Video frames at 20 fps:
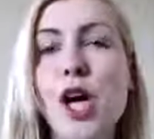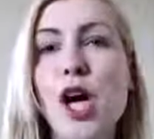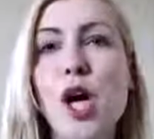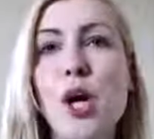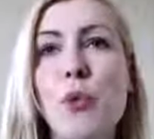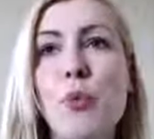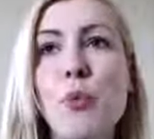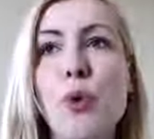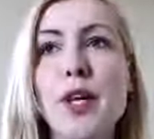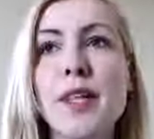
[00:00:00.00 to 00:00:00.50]

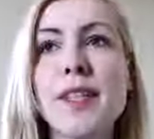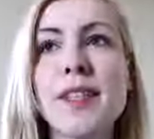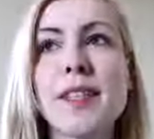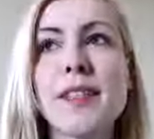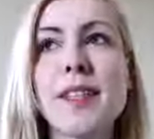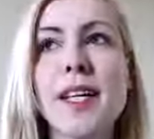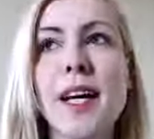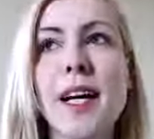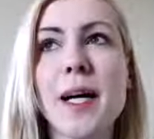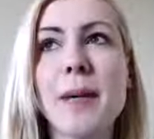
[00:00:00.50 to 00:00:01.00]

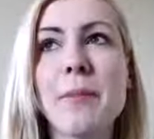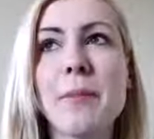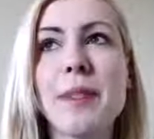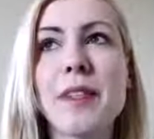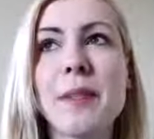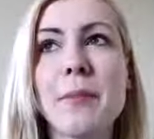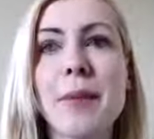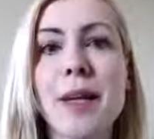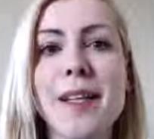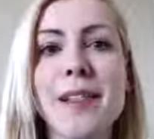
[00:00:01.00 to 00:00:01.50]
What's
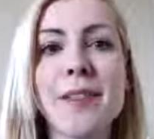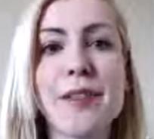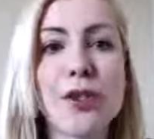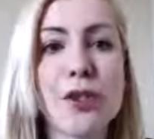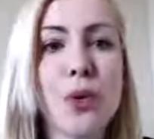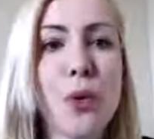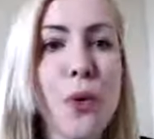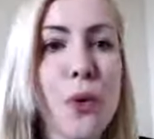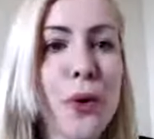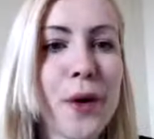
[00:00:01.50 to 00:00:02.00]
the best
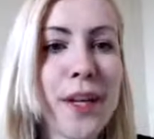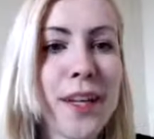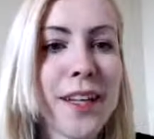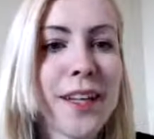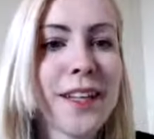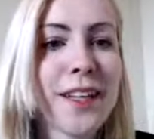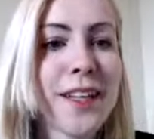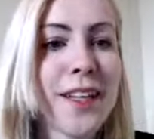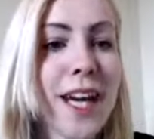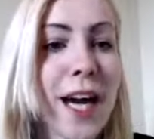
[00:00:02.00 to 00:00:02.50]
toy?
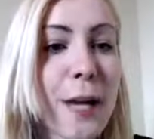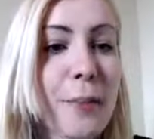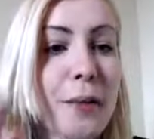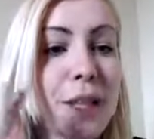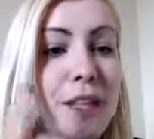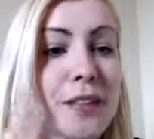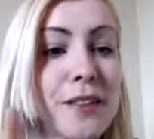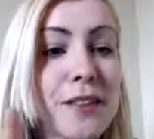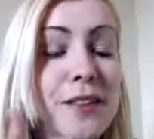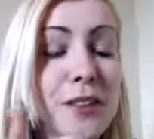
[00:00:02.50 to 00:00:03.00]
I
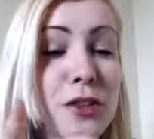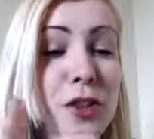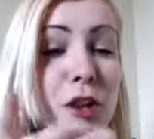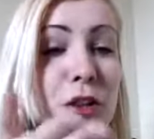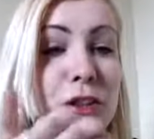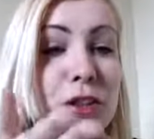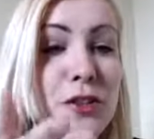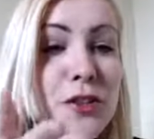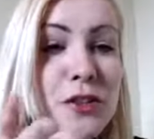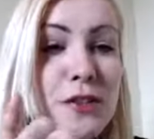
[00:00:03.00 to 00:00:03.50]
mean, the
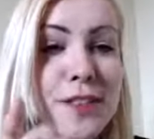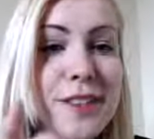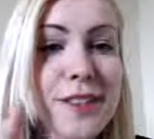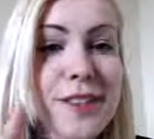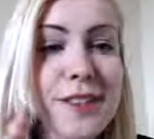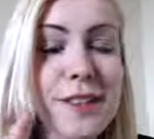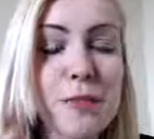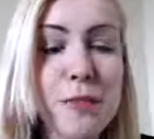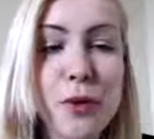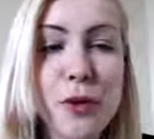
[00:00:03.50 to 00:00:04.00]
doggy
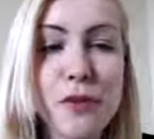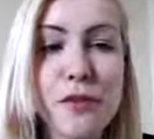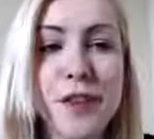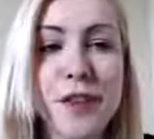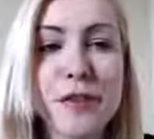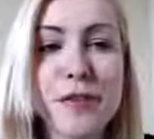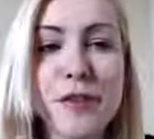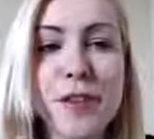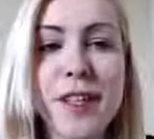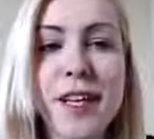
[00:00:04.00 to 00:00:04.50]
services is
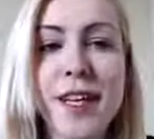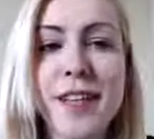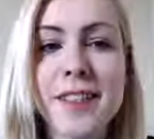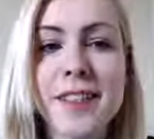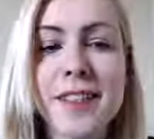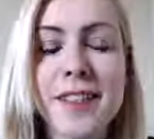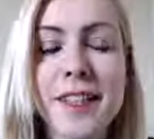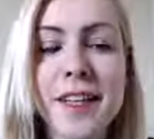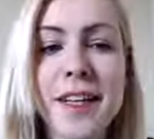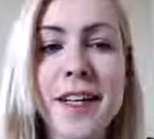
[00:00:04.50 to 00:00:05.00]
perfect for that.
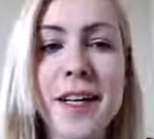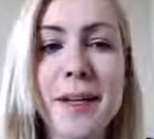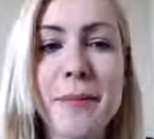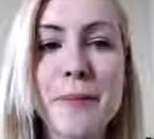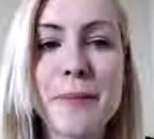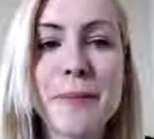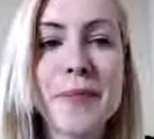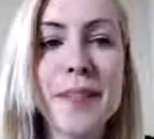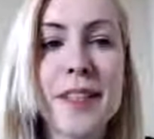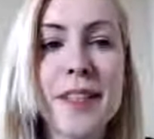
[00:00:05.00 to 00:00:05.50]

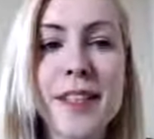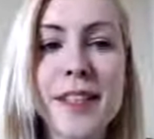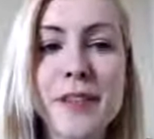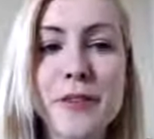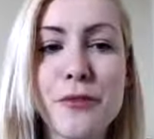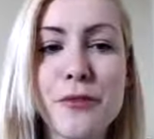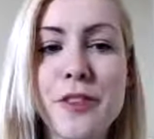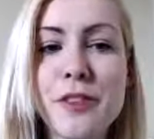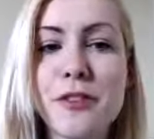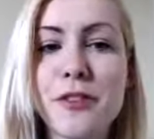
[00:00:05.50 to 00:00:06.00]
He
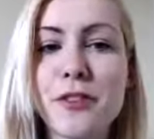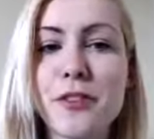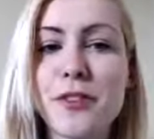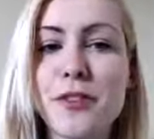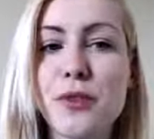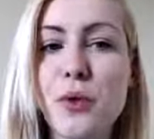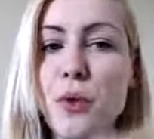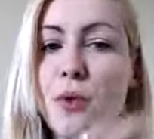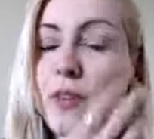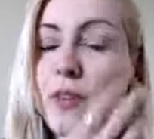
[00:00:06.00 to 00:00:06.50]
researches all of